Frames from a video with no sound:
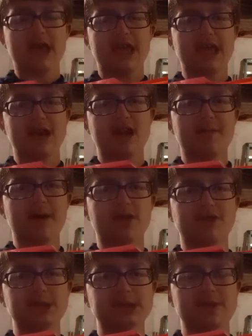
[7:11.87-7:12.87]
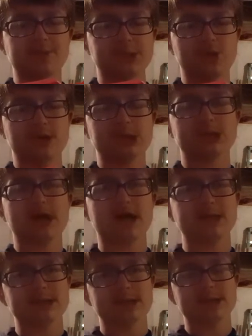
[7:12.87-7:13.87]
in about the same sort of
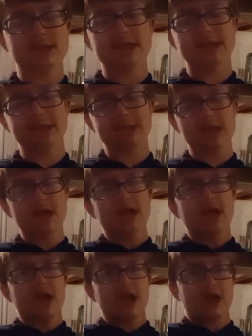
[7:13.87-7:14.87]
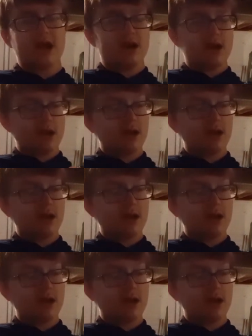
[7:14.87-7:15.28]
size as this. And,